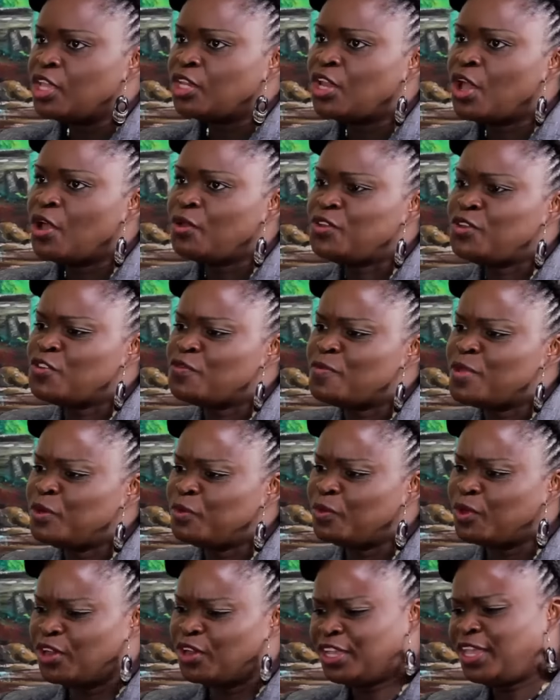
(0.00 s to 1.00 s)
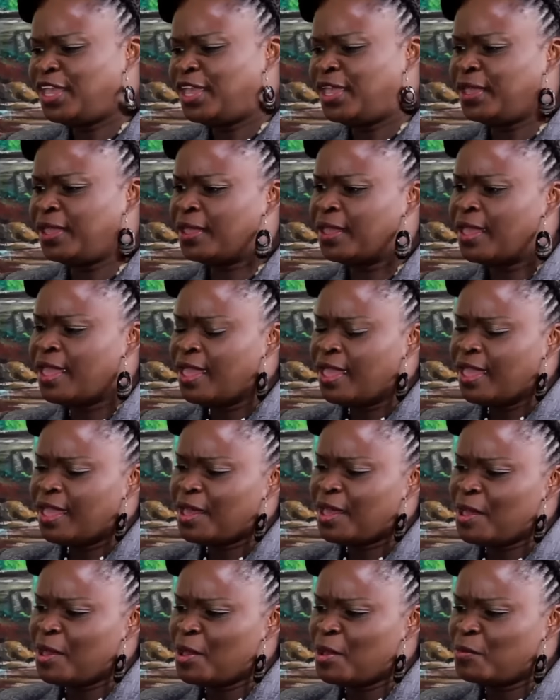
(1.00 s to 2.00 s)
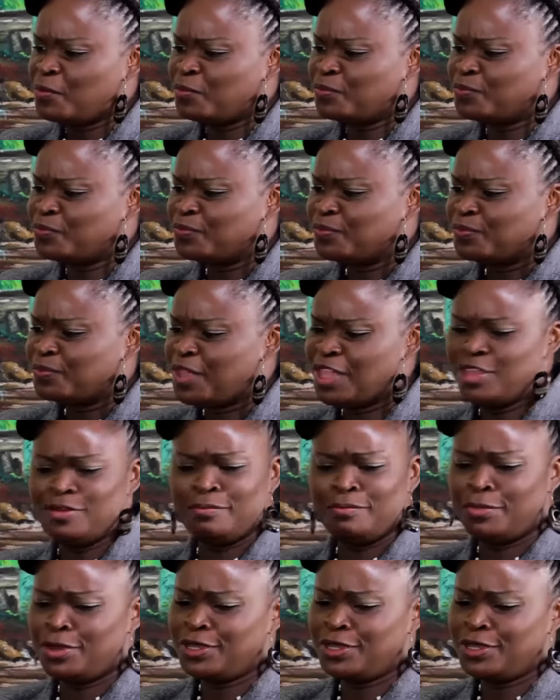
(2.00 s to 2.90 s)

Now you've been working in